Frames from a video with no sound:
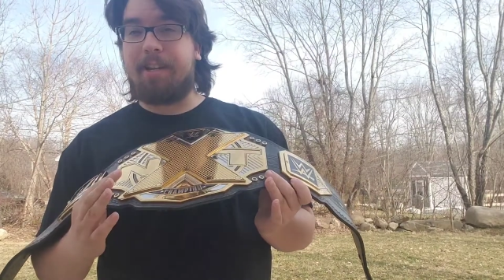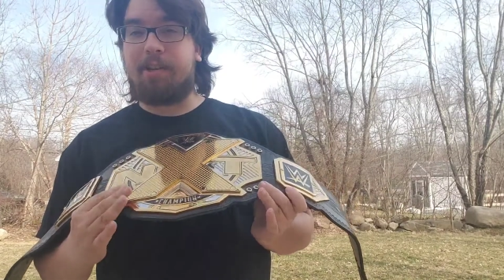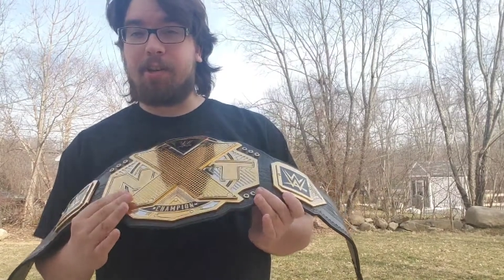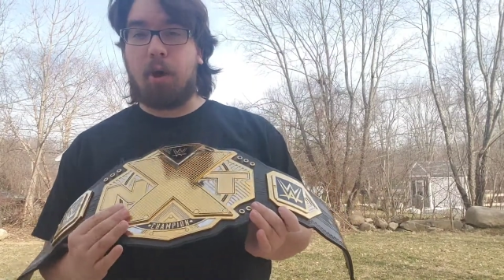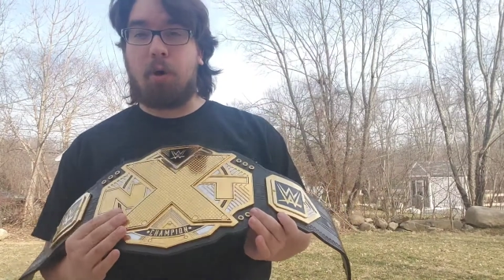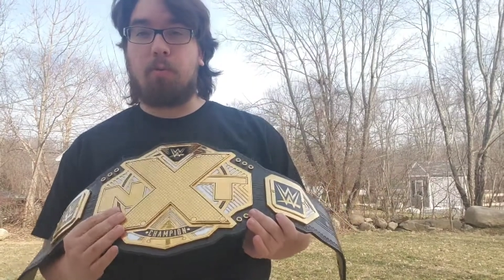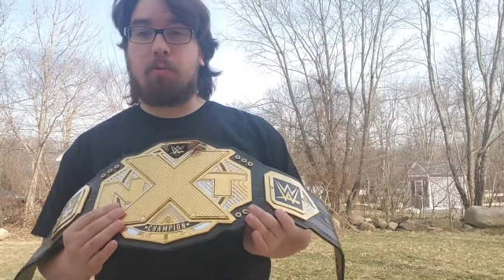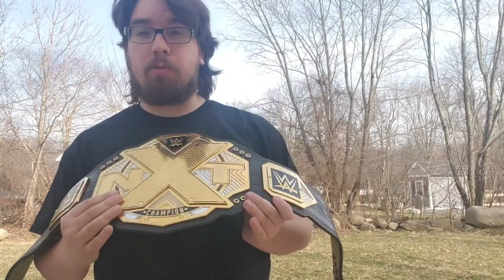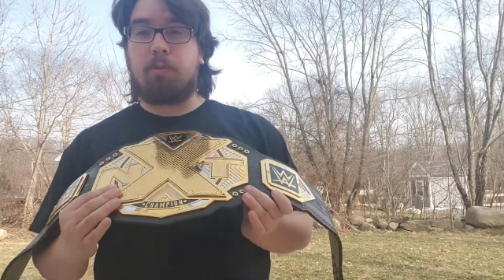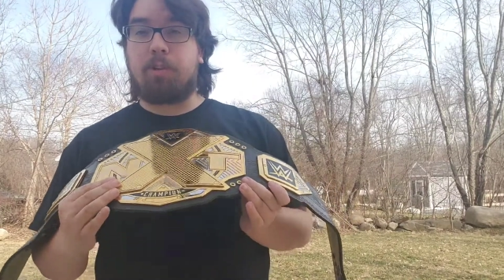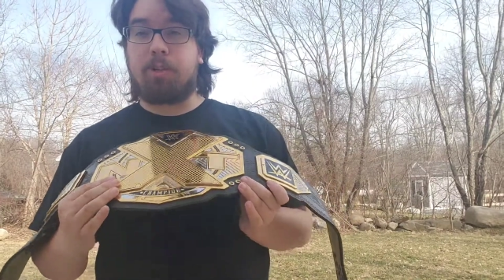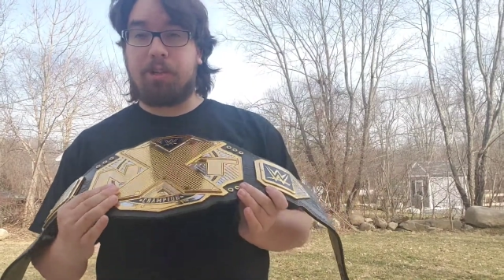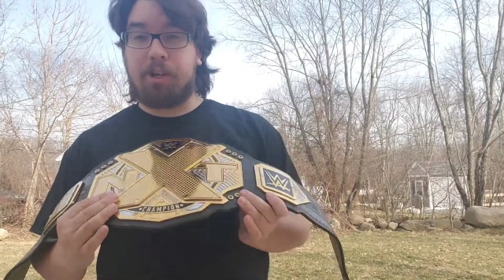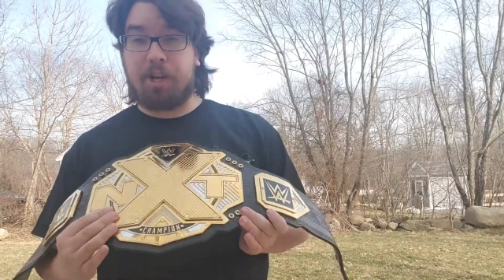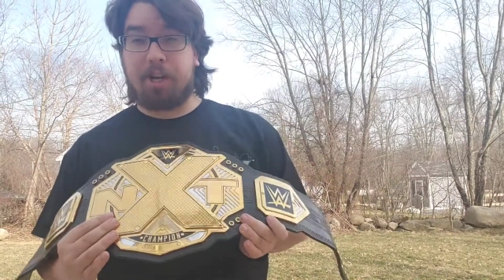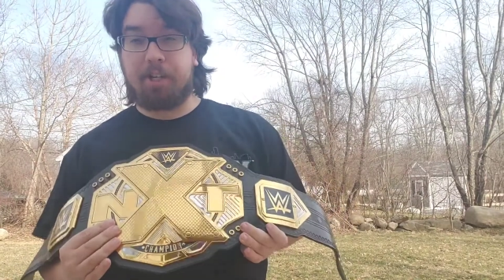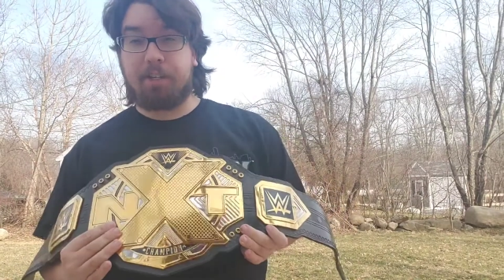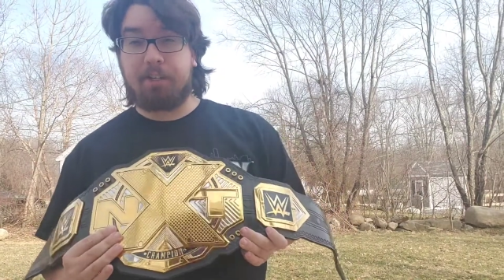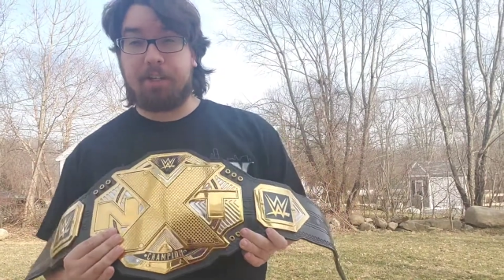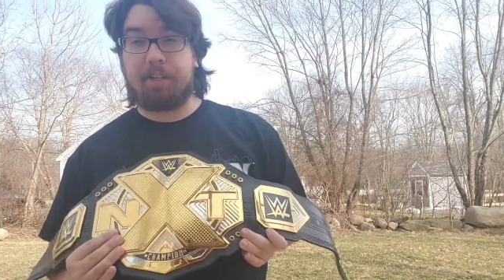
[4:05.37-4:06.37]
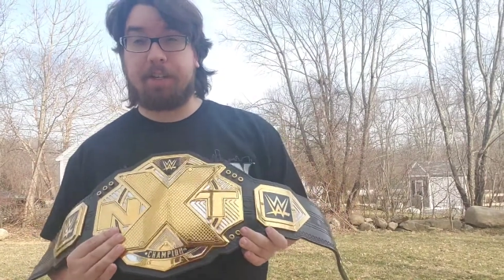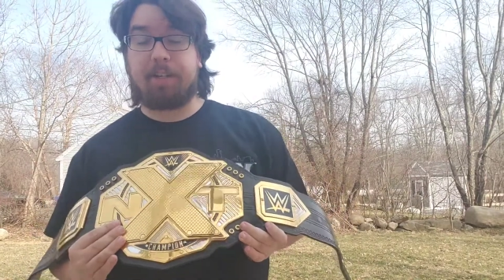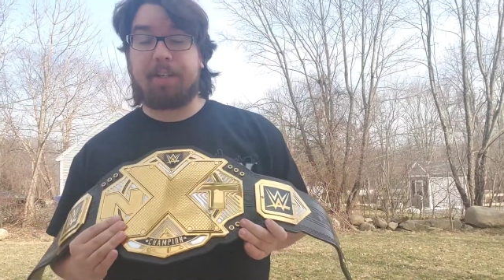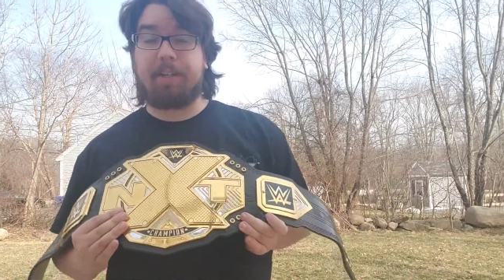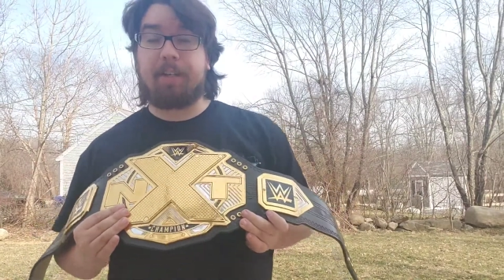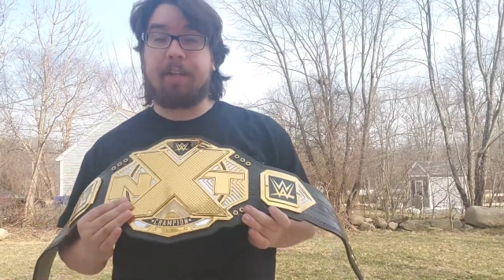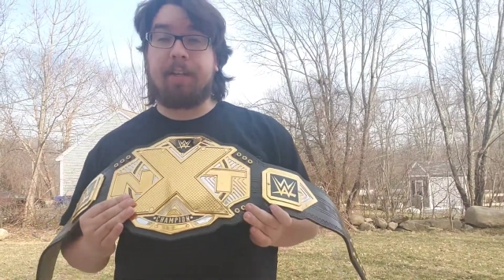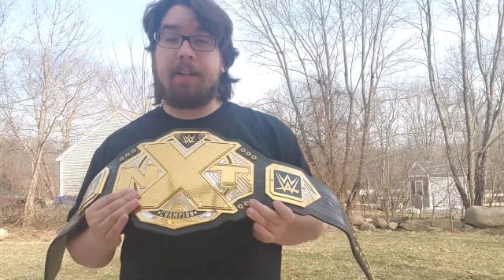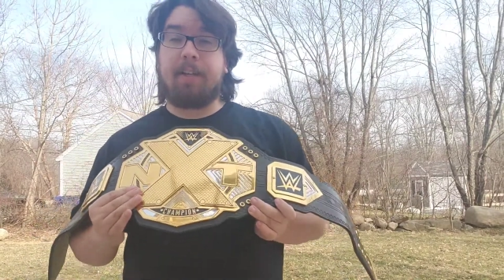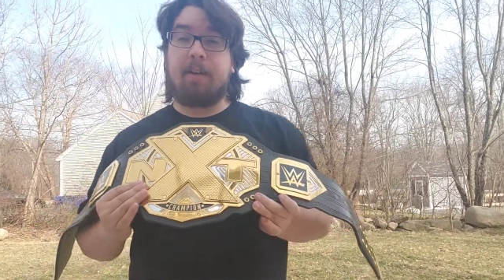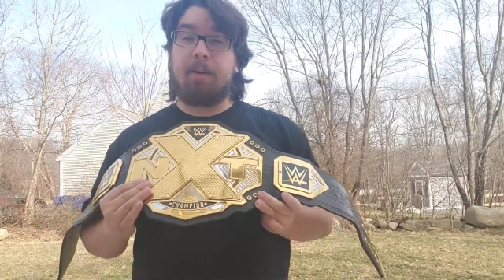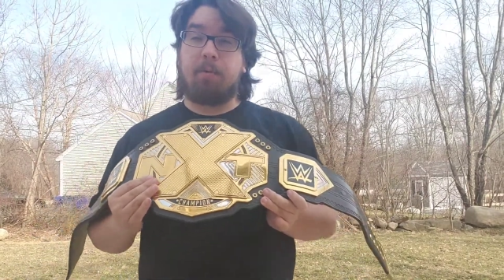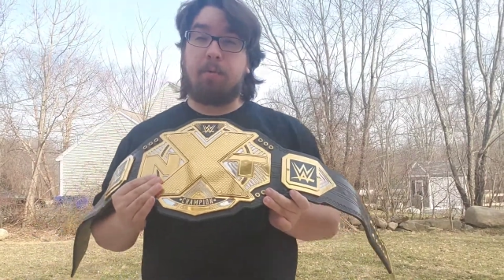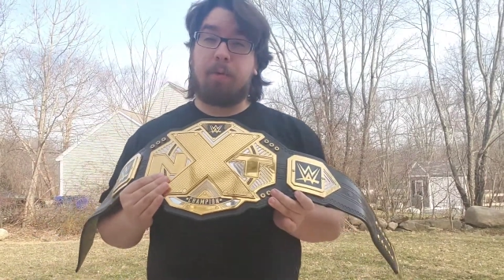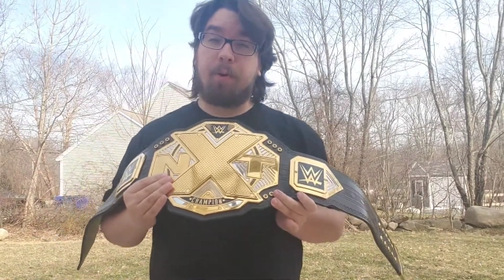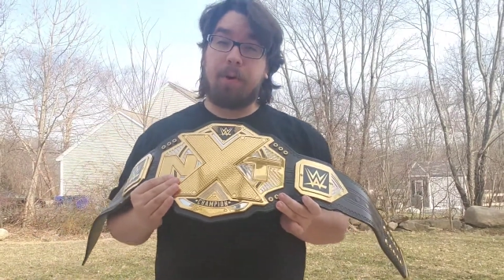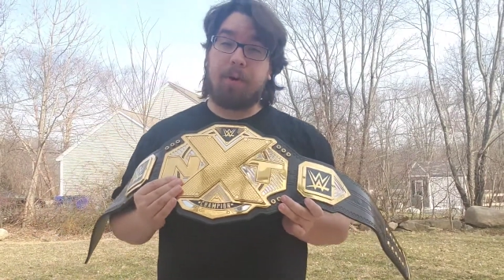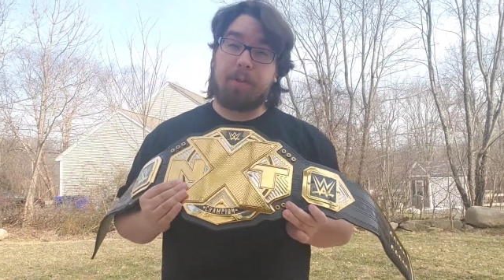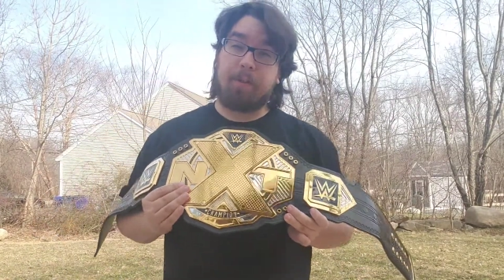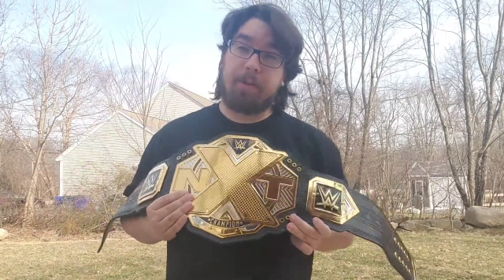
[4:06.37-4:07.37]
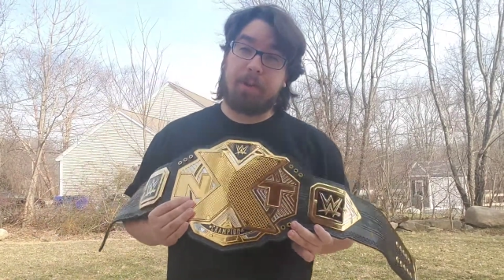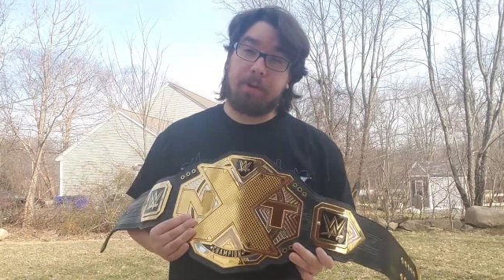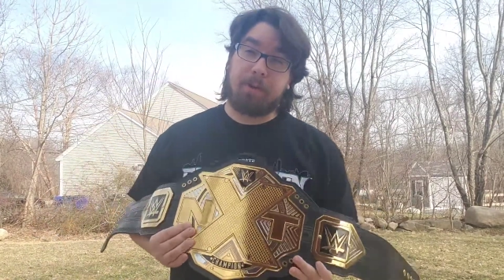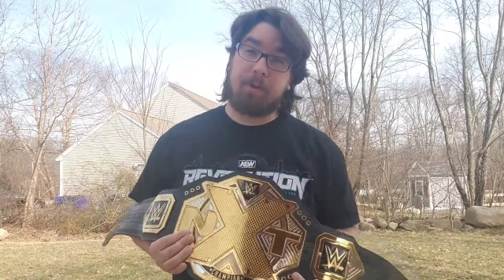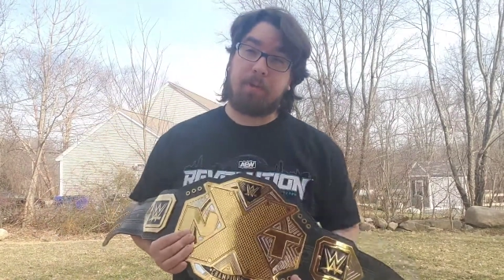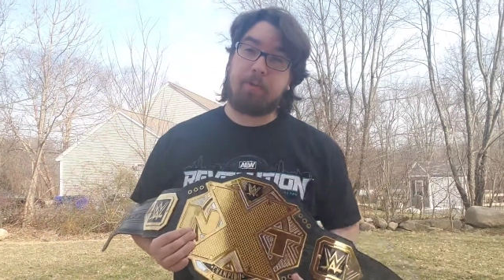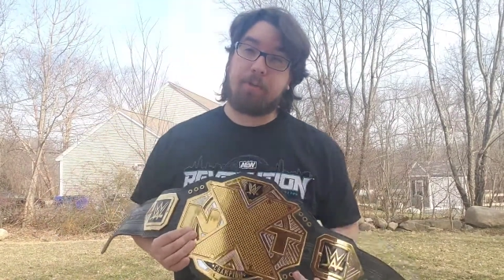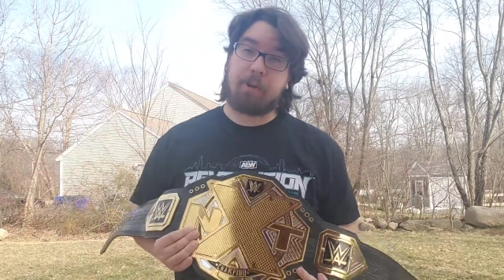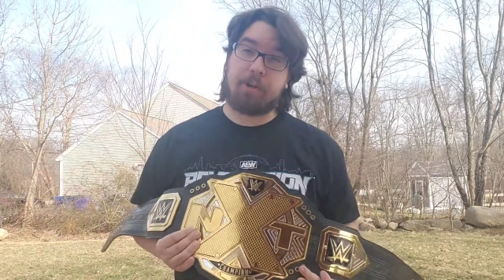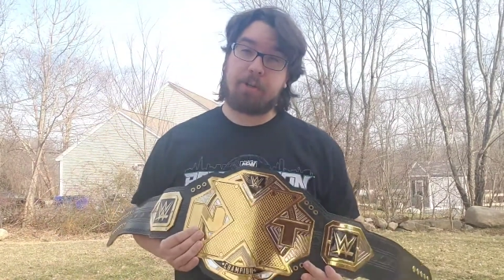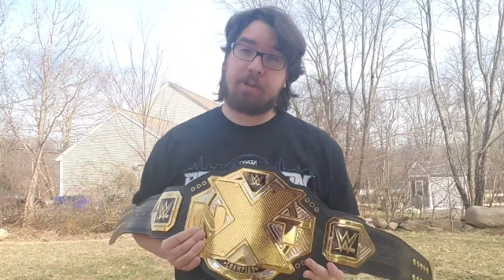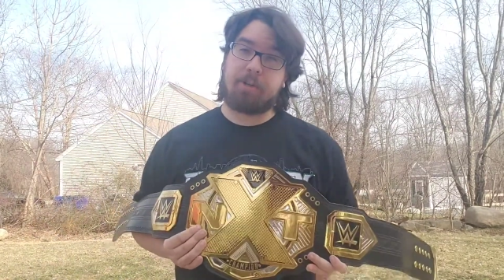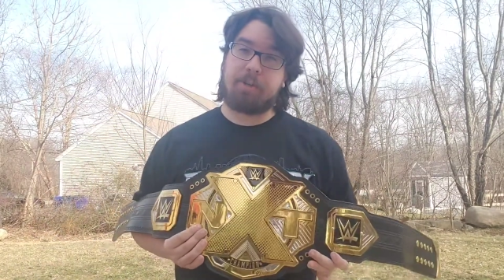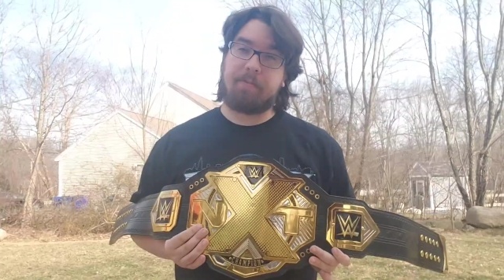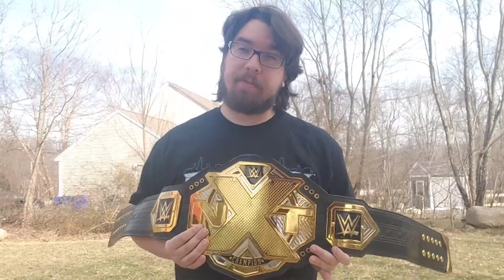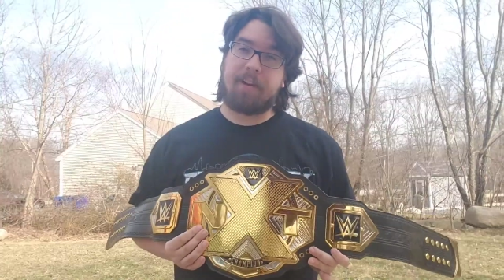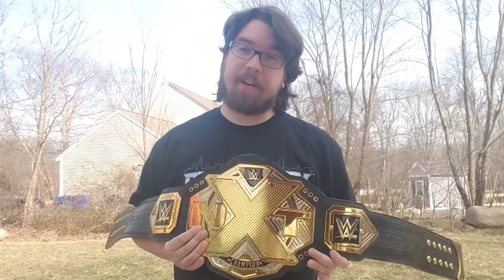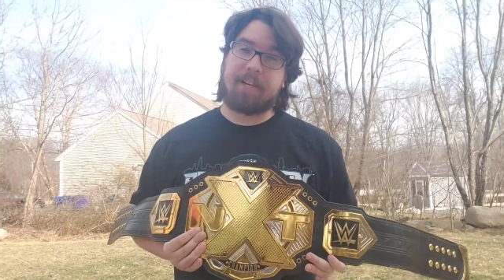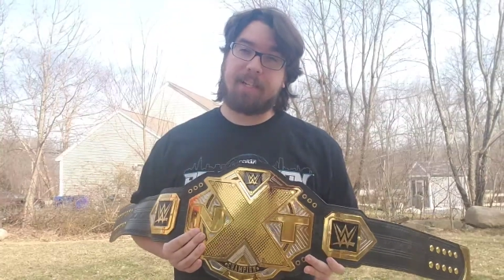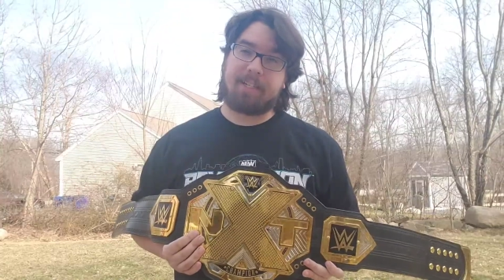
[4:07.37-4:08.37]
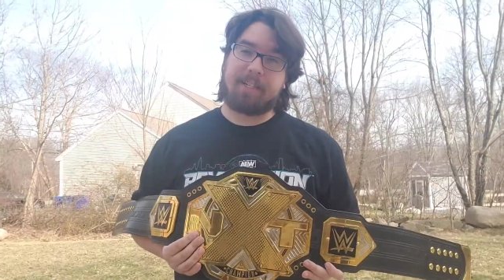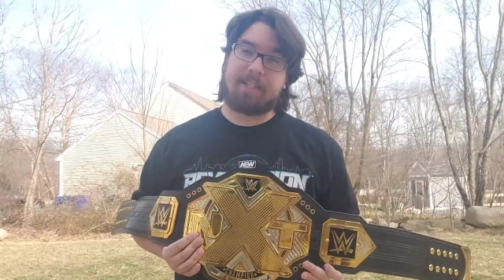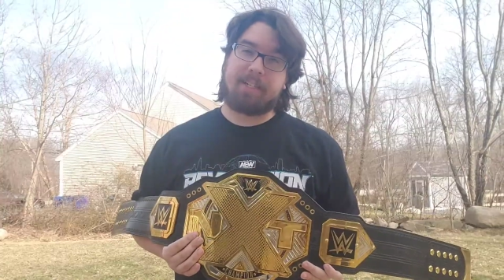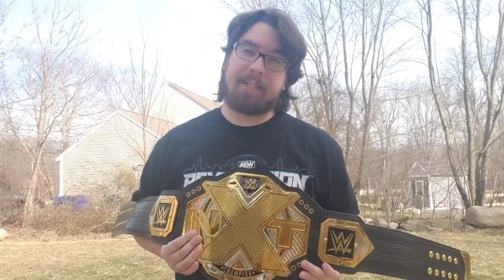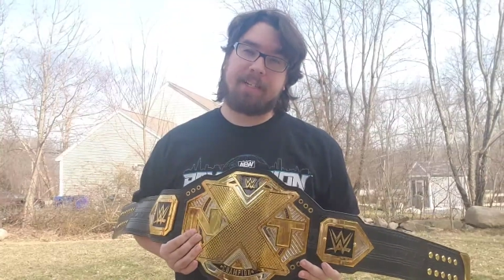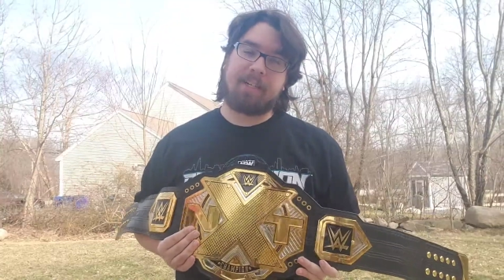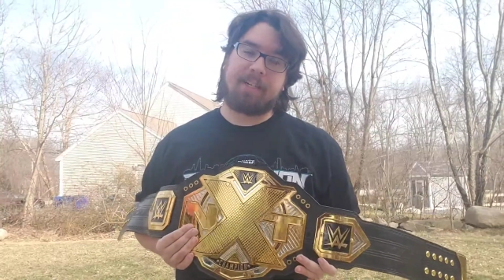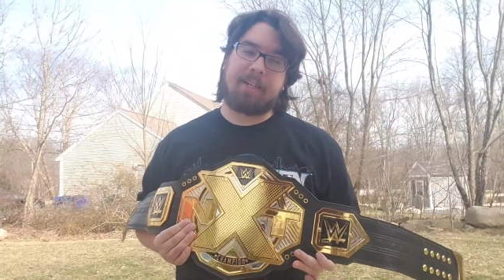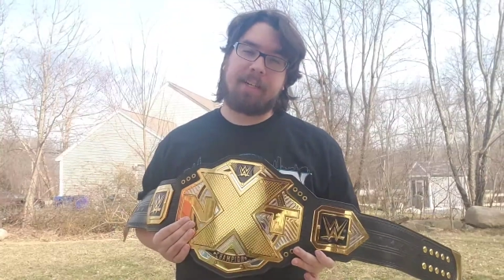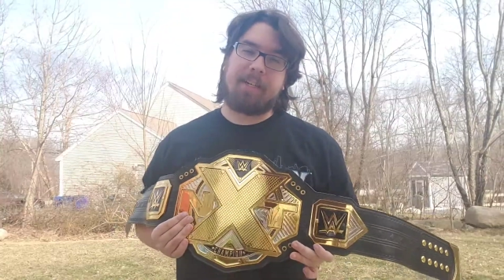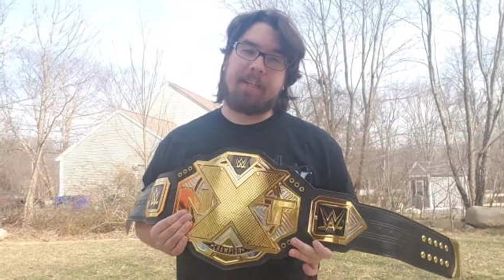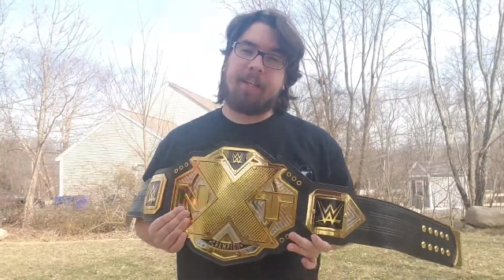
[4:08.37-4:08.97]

don't change it with the new version of NXT.